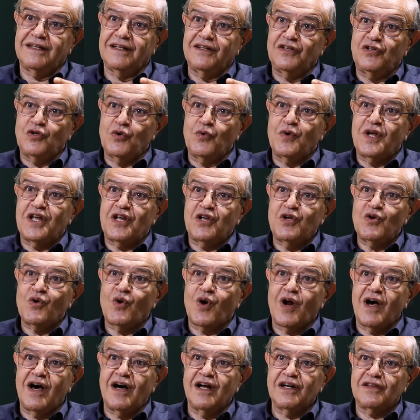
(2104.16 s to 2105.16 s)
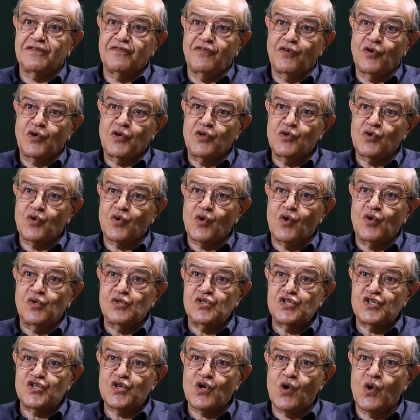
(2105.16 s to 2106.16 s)
doing your art for your
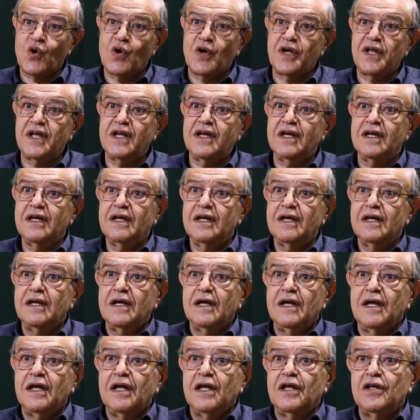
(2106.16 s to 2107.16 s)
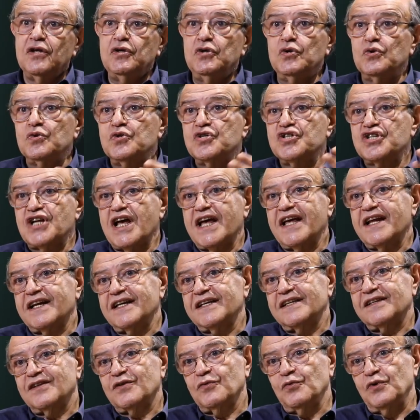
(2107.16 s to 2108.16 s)
own joy. You share
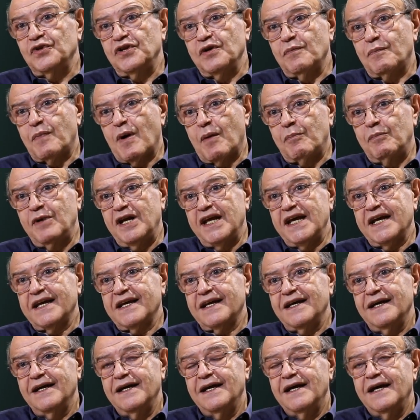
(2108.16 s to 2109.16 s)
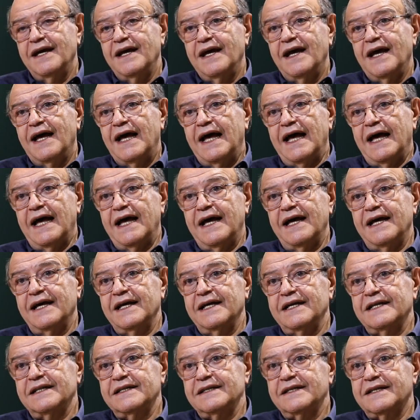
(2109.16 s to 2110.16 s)
it with the public,
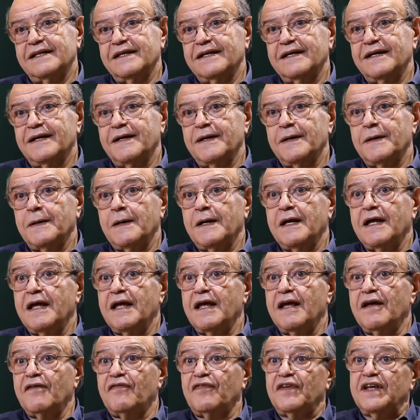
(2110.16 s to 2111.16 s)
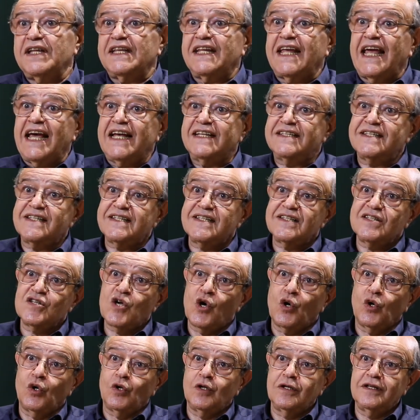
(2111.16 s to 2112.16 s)
and if it gets
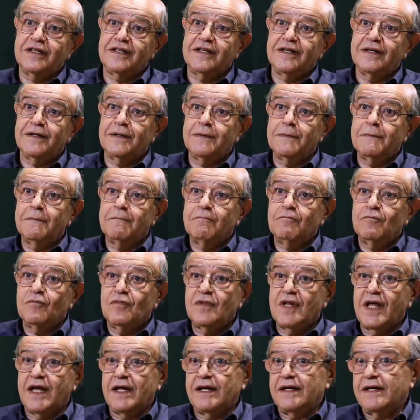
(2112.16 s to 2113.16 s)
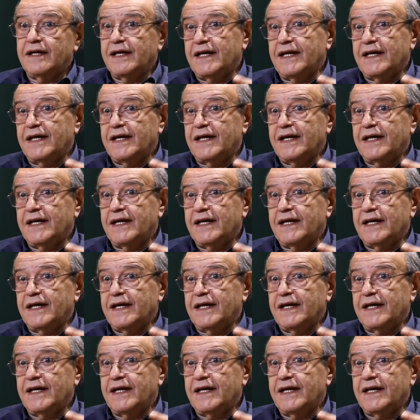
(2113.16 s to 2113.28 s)
sold, then